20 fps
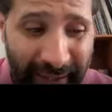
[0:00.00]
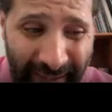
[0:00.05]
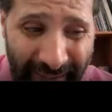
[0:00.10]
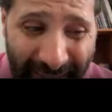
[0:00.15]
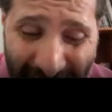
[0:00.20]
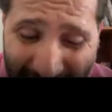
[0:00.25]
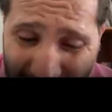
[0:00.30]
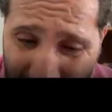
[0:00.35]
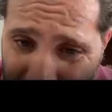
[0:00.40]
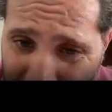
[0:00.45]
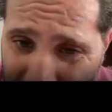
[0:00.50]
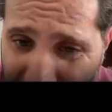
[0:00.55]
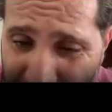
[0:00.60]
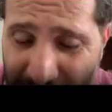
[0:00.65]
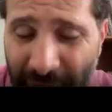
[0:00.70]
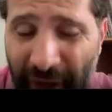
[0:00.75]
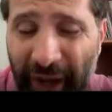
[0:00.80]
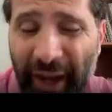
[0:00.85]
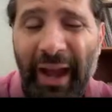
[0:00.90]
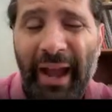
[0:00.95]
if
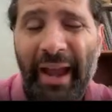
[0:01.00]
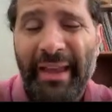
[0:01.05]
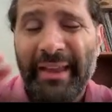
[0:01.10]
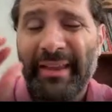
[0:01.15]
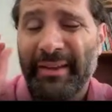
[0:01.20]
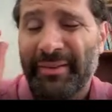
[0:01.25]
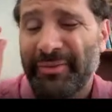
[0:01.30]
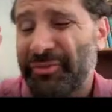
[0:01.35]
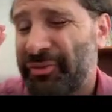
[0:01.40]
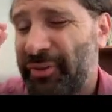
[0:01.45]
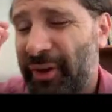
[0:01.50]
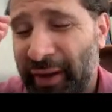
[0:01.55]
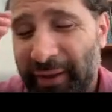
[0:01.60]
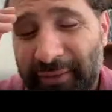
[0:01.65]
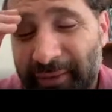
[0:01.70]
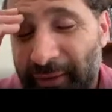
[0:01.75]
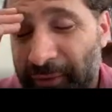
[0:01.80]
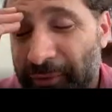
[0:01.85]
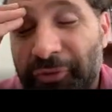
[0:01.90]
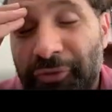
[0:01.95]
I can find
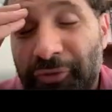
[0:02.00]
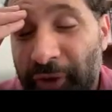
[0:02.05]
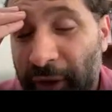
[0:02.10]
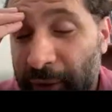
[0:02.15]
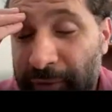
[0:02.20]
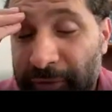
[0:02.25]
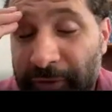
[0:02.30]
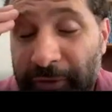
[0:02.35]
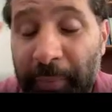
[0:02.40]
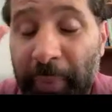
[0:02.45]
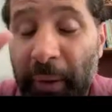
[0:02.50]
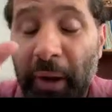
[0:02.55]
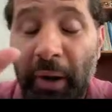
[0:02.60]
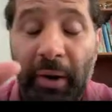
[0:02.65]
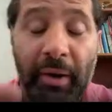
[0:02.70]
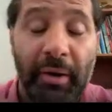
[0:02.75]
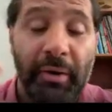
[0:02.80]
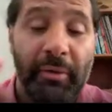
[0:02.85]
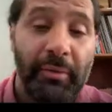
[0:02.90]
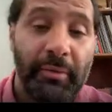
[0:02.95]
some
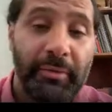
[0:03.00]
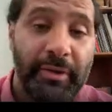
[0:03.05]
feldspar,